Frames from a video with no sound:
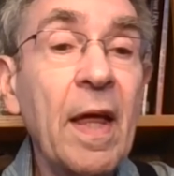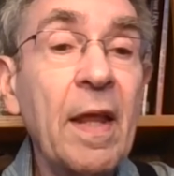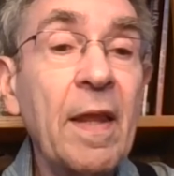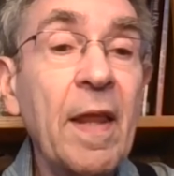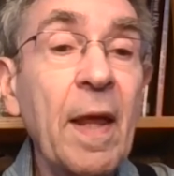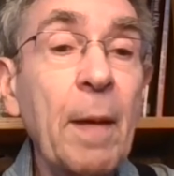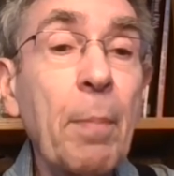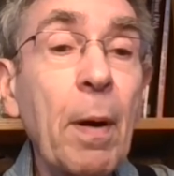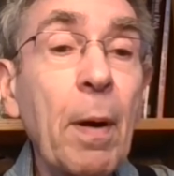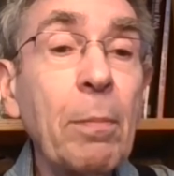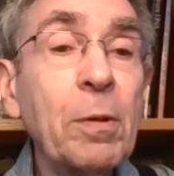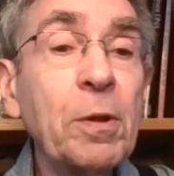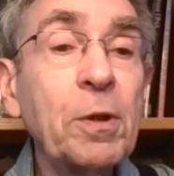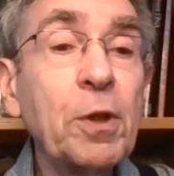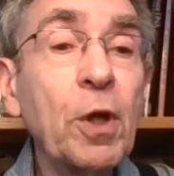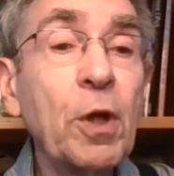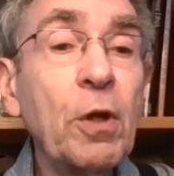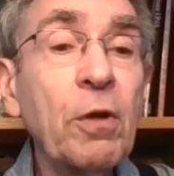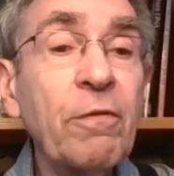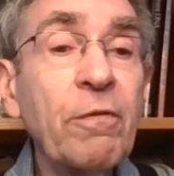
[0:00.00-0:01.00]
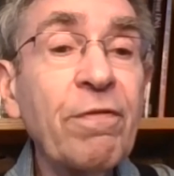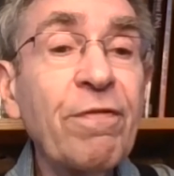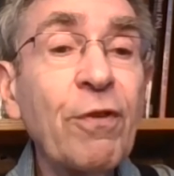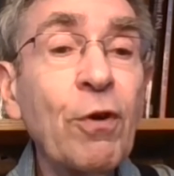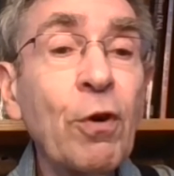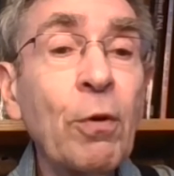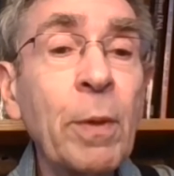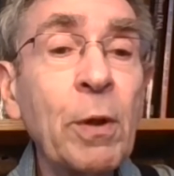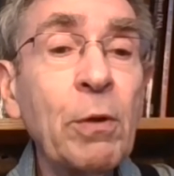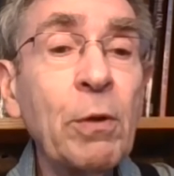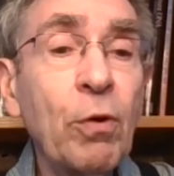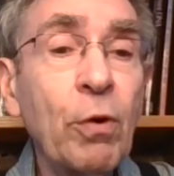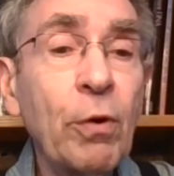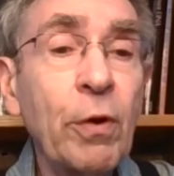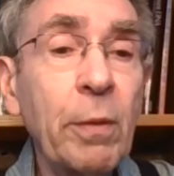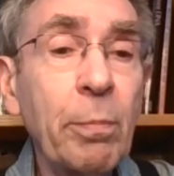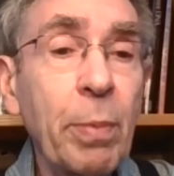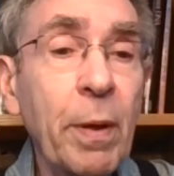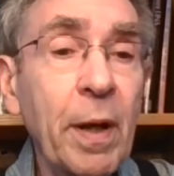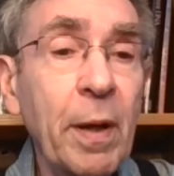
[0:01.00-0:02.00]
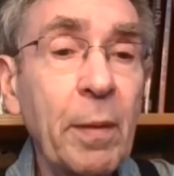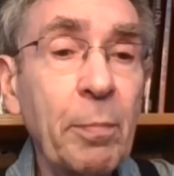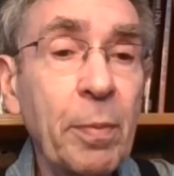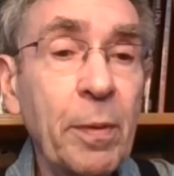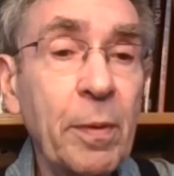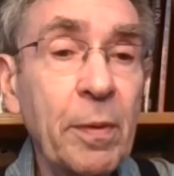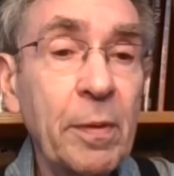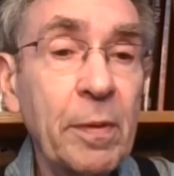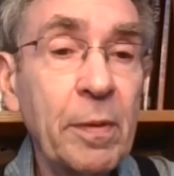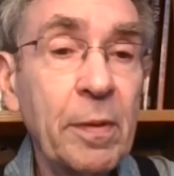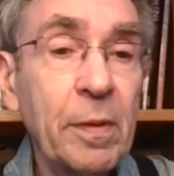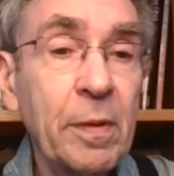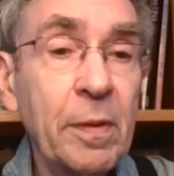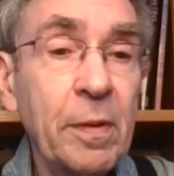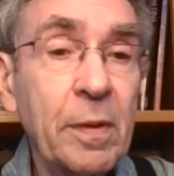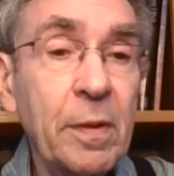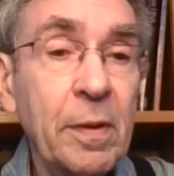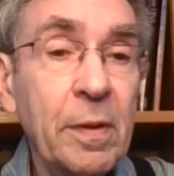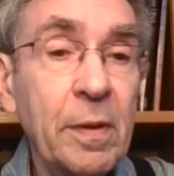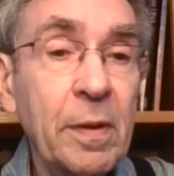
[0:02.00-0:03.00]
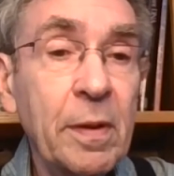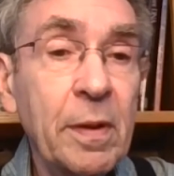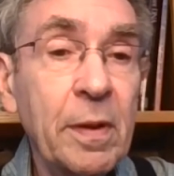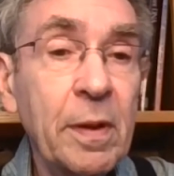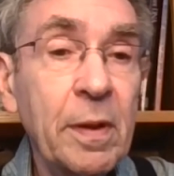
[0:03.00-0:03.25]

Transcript: they published a confirmatory paper. Yeah.